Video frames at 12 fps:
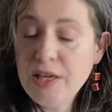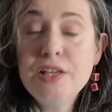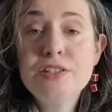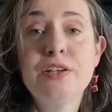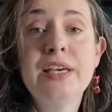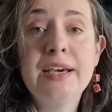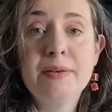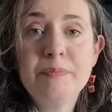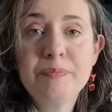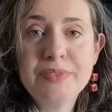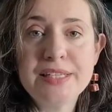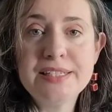So yeah,
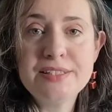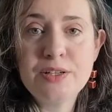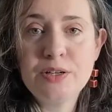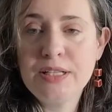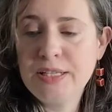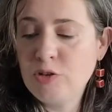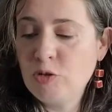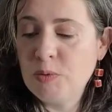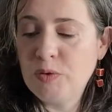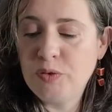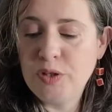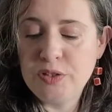this is totally normal
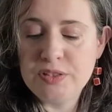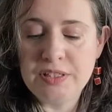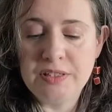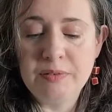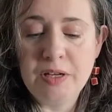for Nutiden.